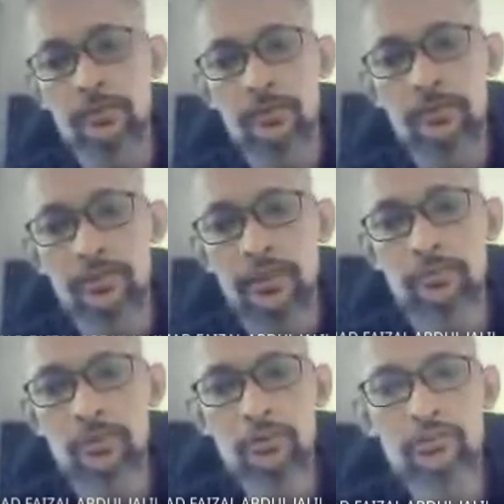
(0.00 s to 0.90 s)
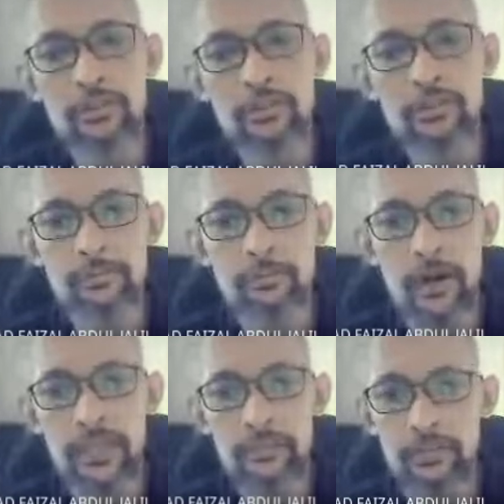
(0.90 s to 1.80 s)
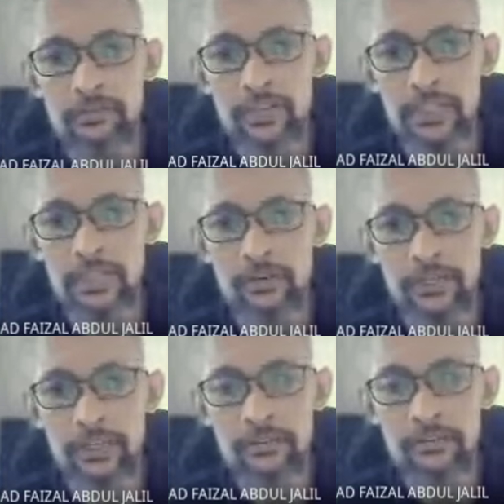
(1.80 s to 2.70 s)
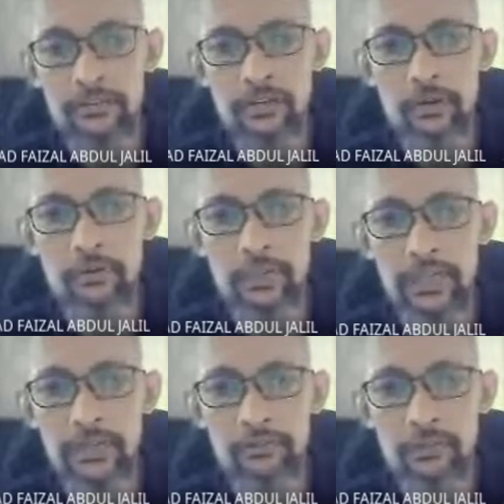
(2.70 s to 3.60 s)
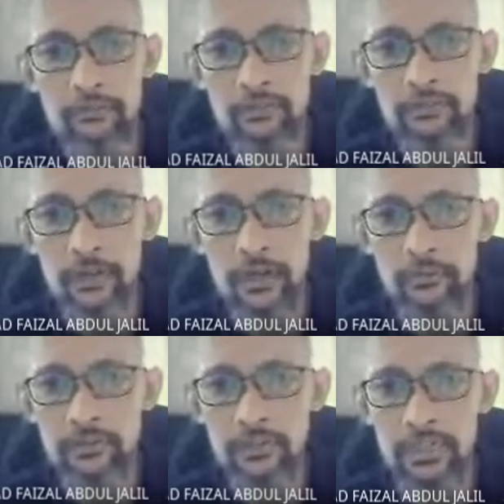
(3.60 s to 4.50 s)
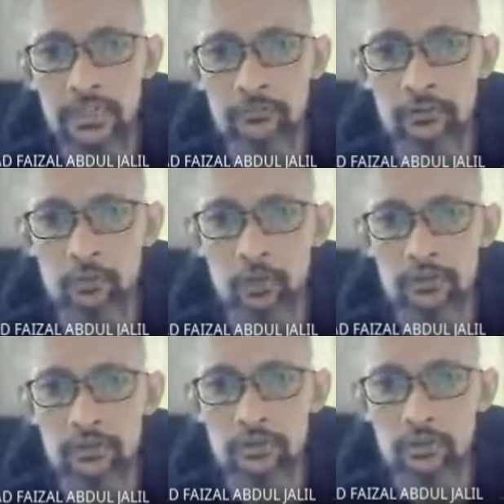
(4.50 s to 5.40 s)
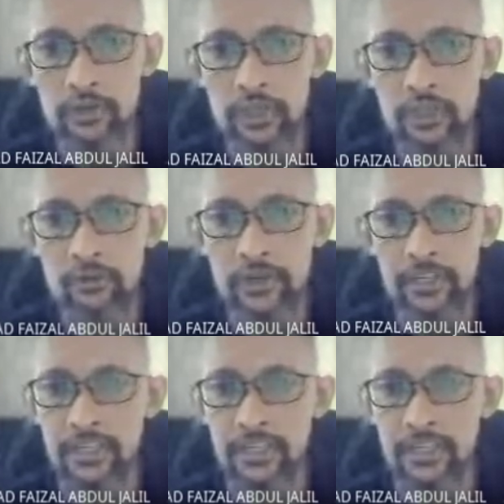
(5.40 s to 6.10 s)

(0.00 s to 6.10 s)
Same goes to this part basically, right? Some of the areas of this part basically, if you want to recreate them